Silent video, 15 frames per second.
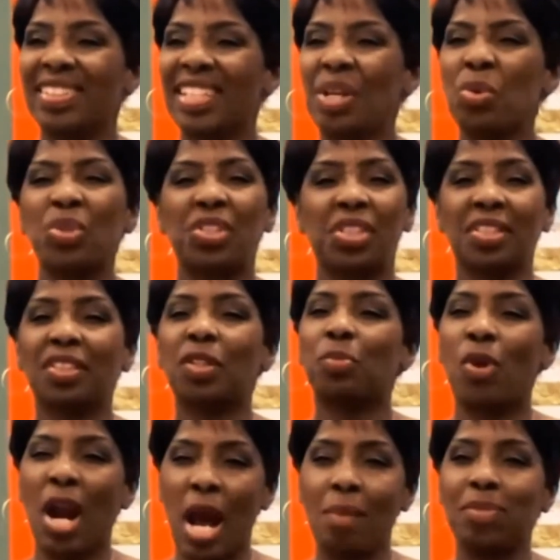It was just a
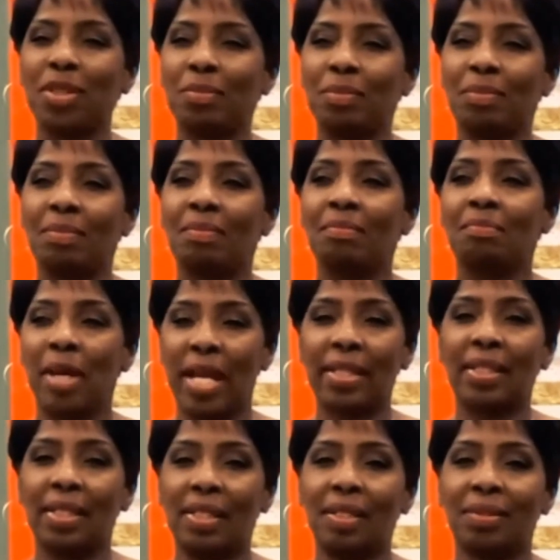problem back
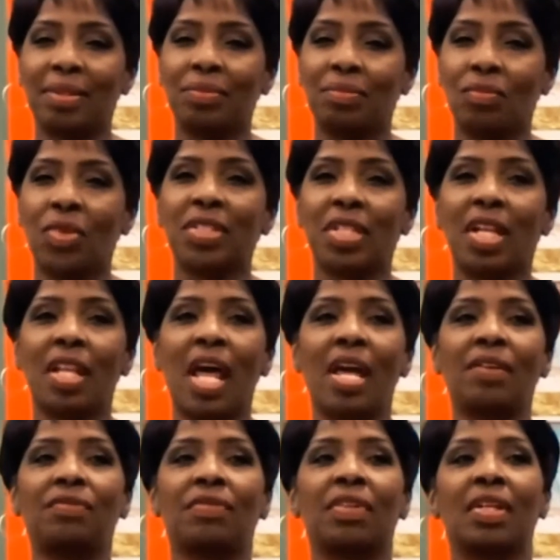then. It wasn't a life.